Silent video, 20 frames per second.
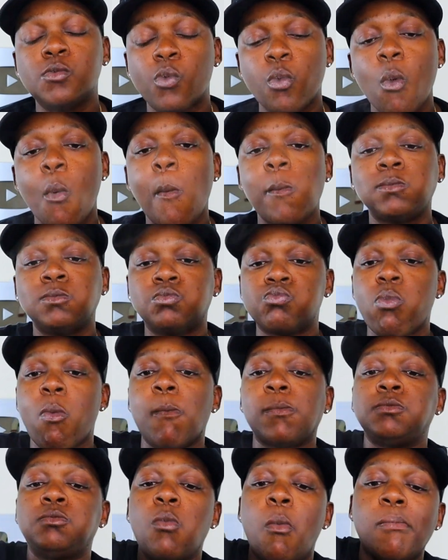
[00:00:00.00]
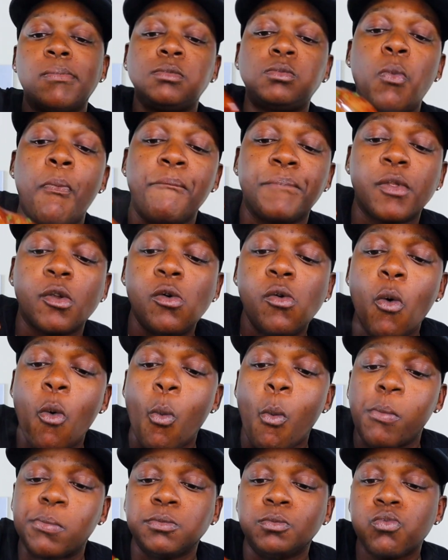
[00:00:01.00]
Mm, mm, mm, mm,
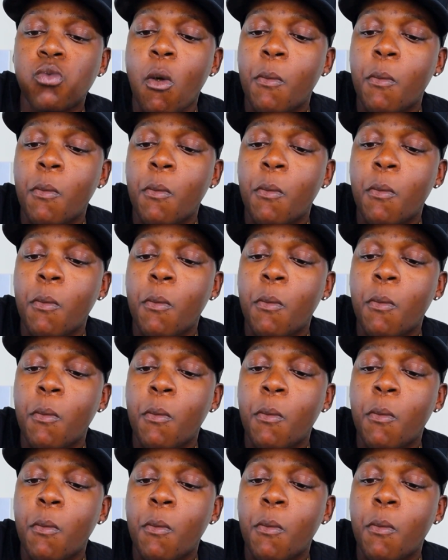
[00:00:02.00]
mm.